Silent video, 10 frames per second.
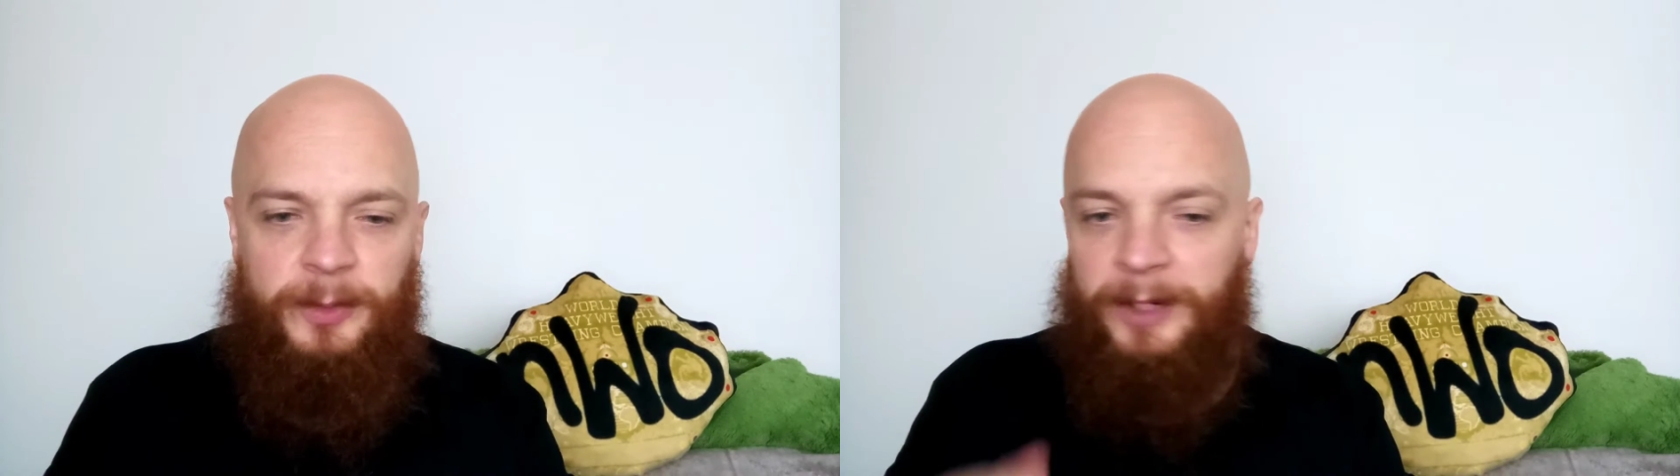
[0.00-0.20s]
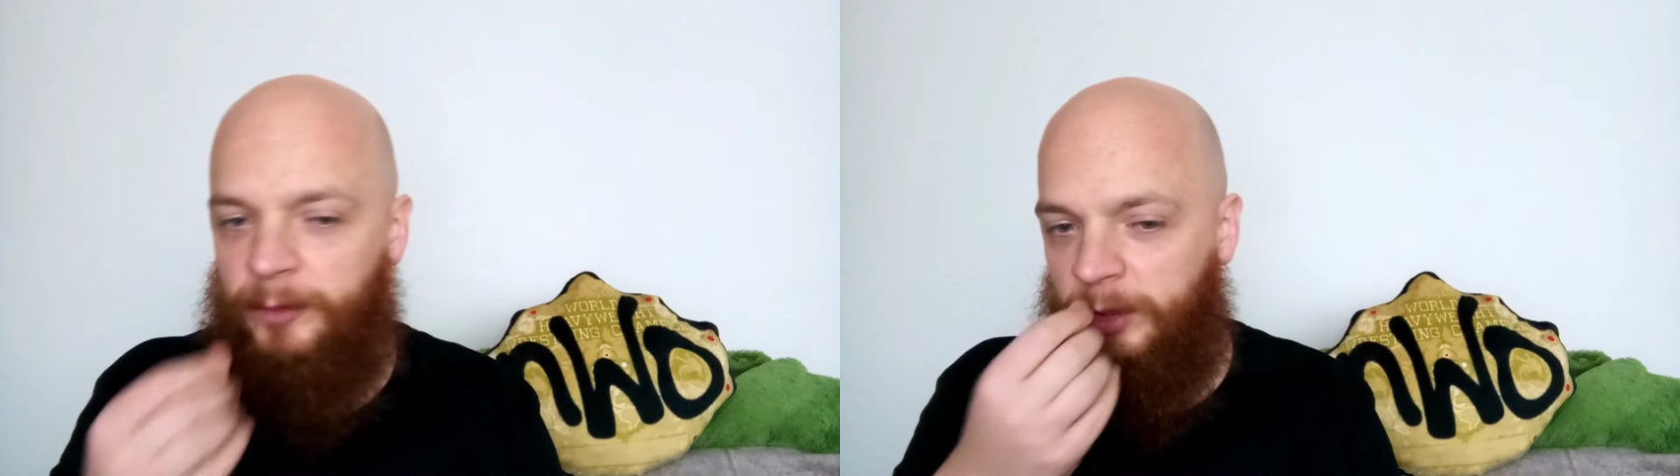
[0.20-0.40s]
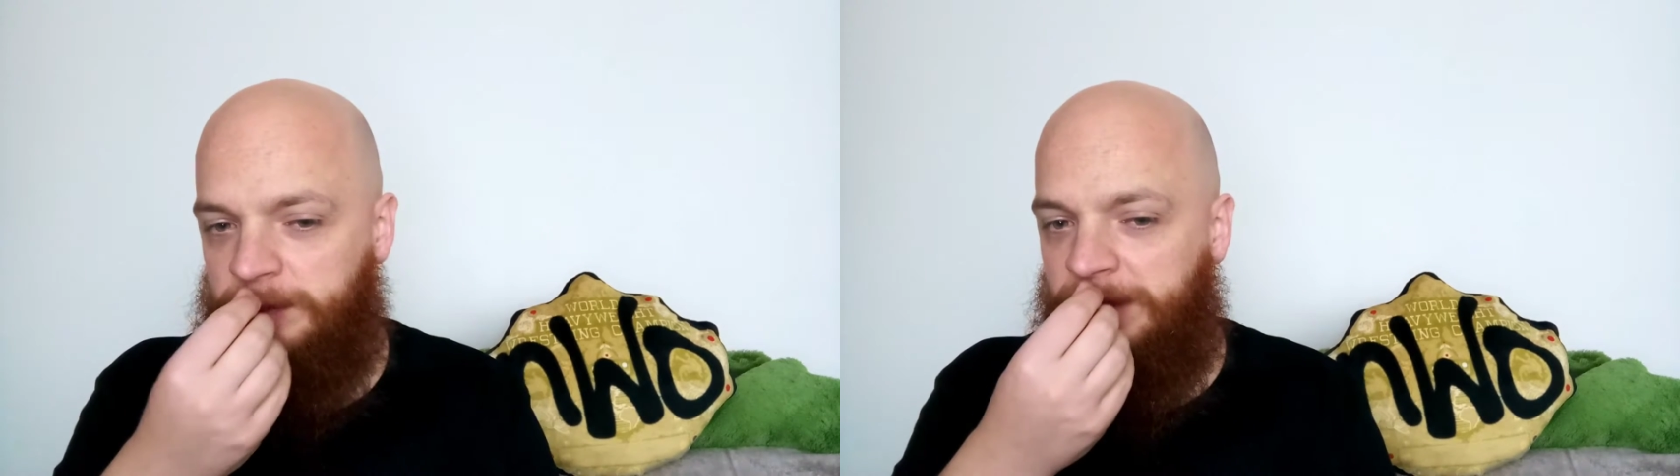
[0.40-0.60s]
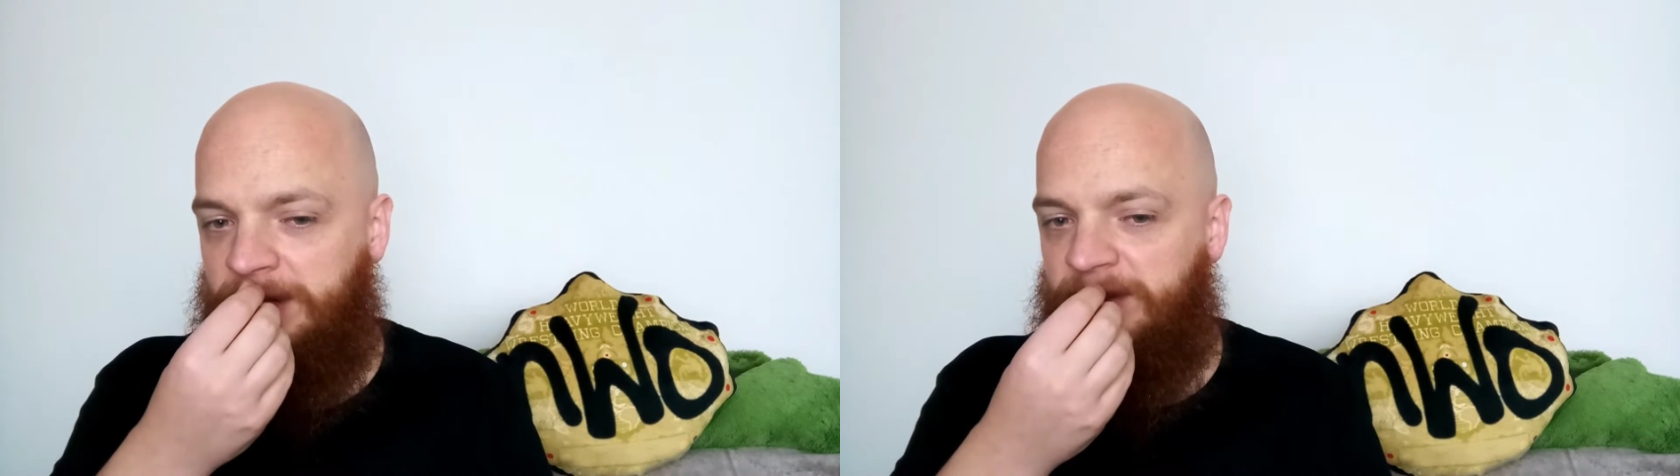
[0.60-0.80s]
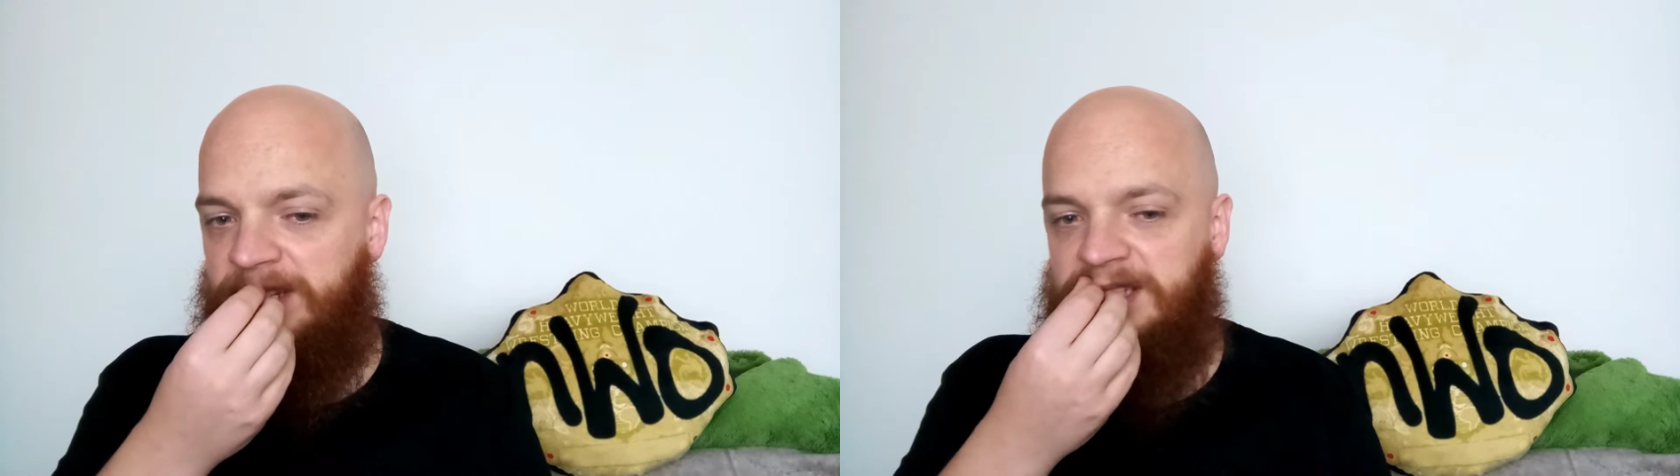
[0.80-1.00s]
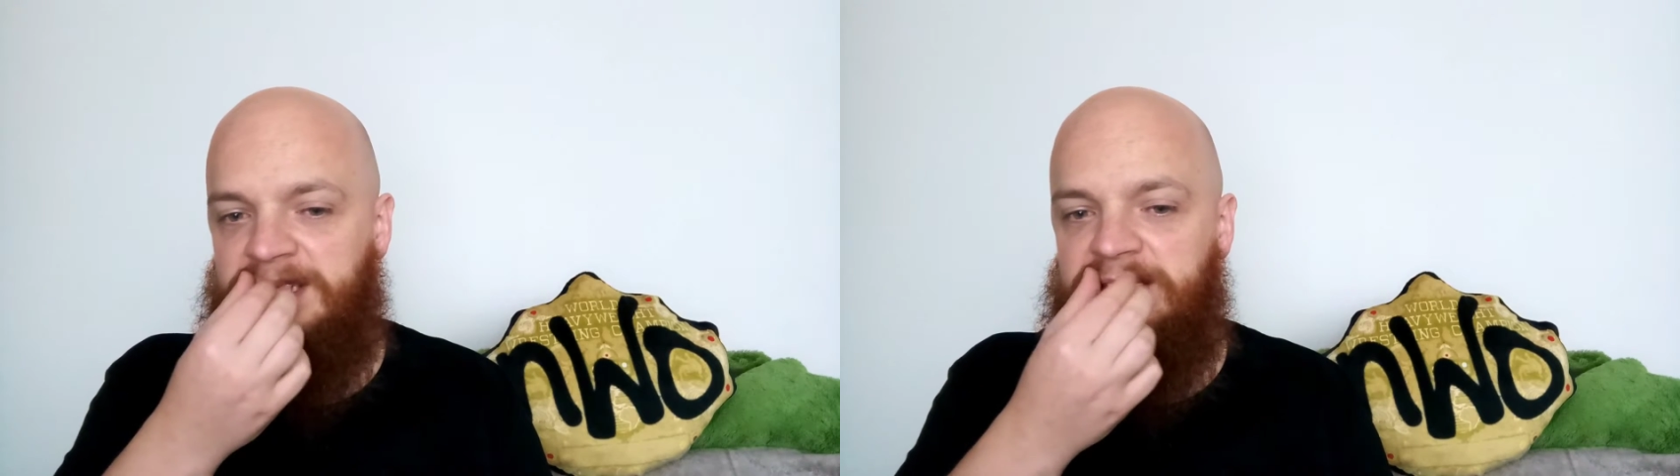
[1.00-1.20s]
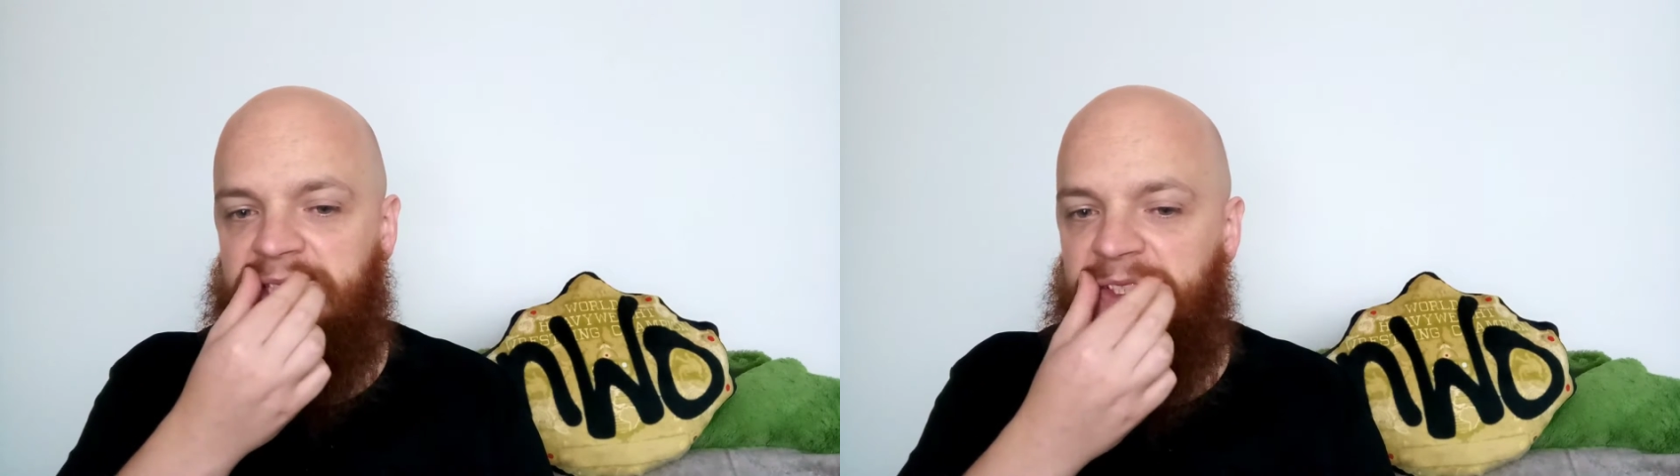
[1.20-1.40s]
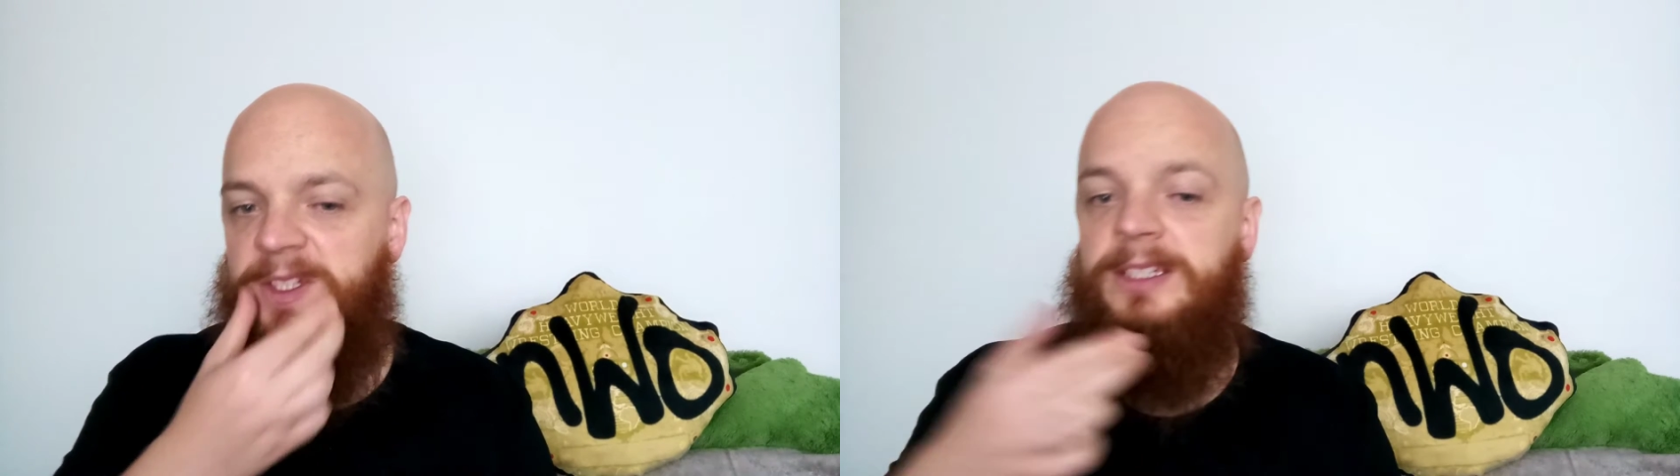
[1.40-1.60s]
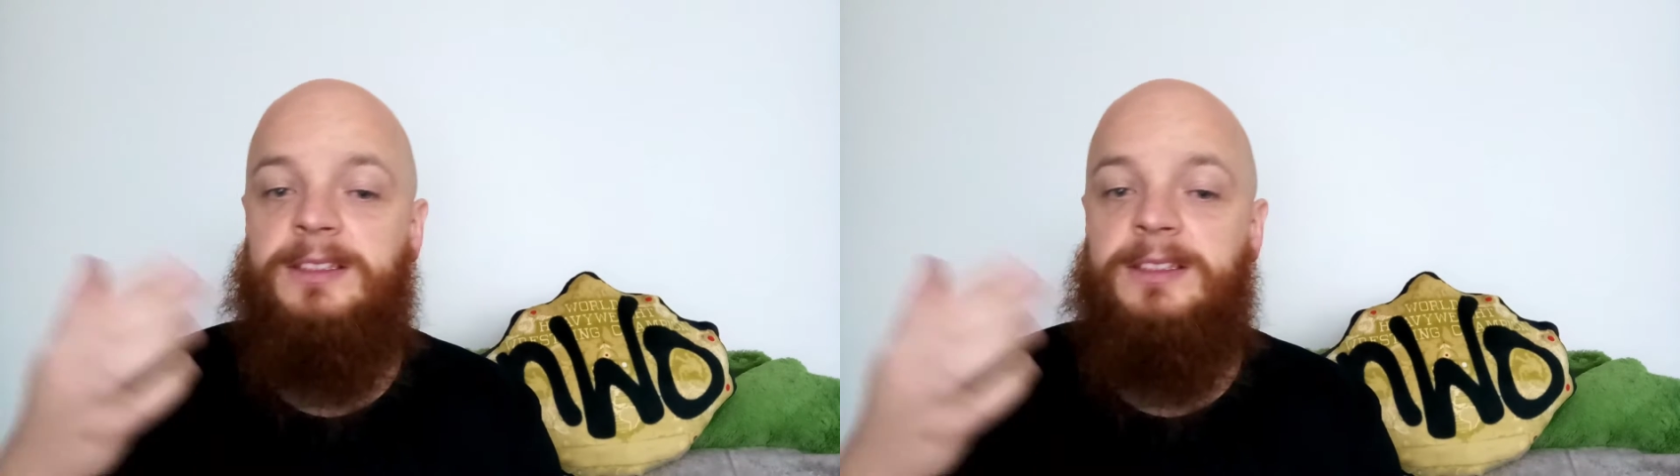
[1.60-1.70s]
So we had Rosemary versus